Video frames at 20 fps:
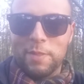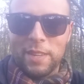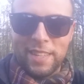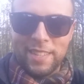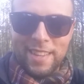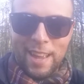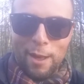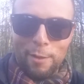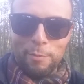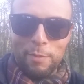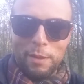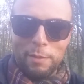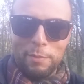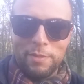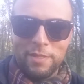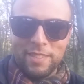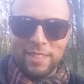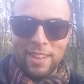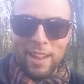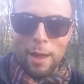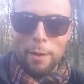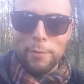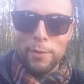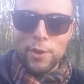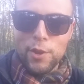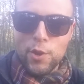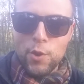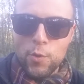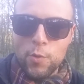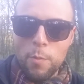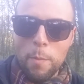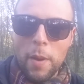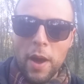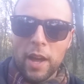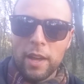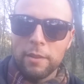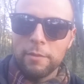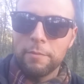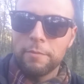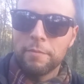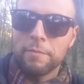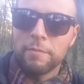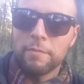Peace out, peeps. Love you. Bye.